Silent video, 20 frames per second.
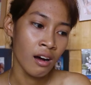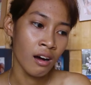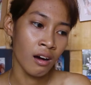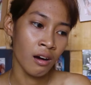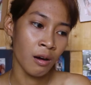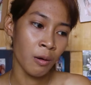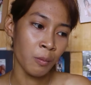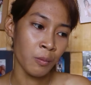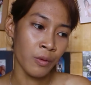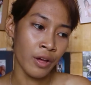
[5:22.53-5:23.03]

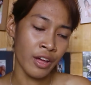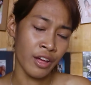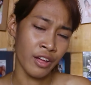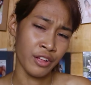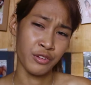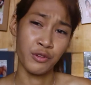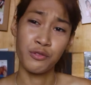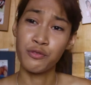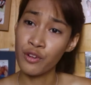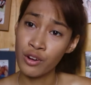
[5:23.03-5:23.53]

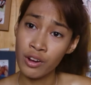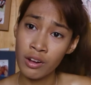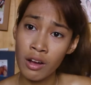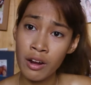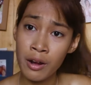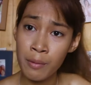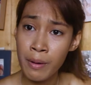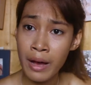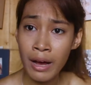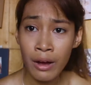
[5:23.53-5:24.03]
and you
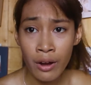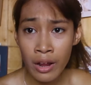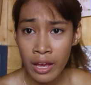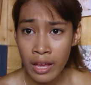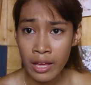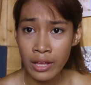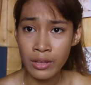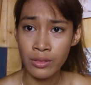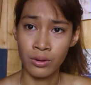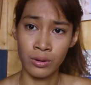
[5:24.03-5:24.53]
forgot about
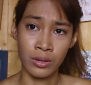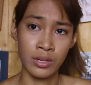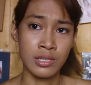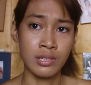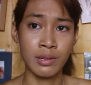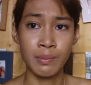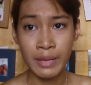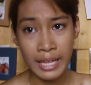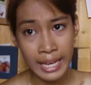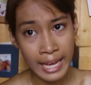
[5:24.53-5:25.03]
it or
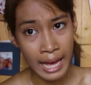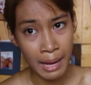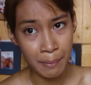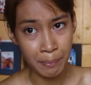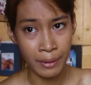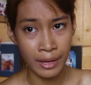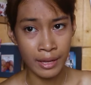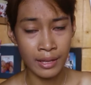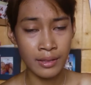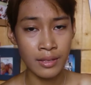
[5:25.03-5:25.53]
something
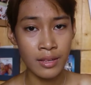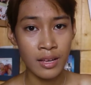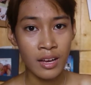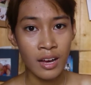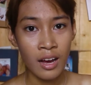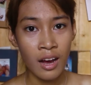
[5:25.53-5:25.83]
happened,